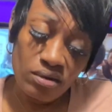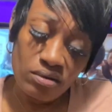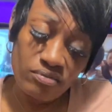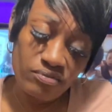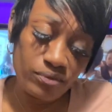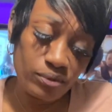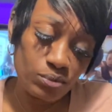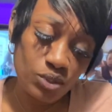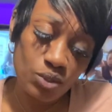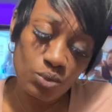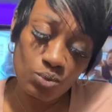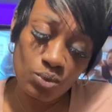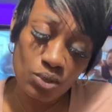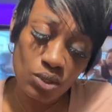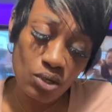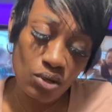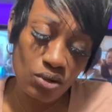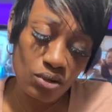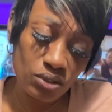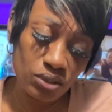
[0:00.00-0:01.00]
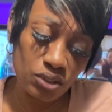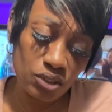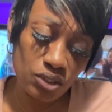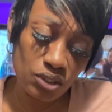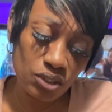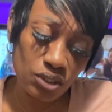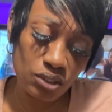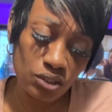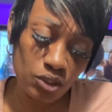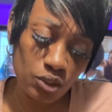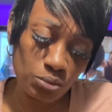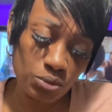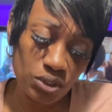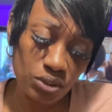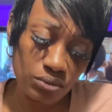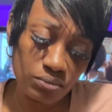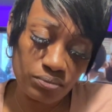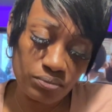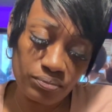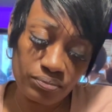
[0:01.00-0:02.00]
from someone calling judgment.
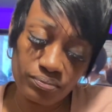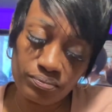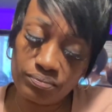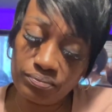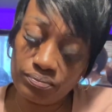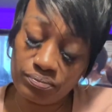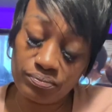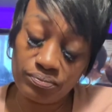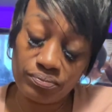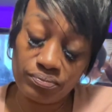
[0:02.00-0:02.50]
Mm.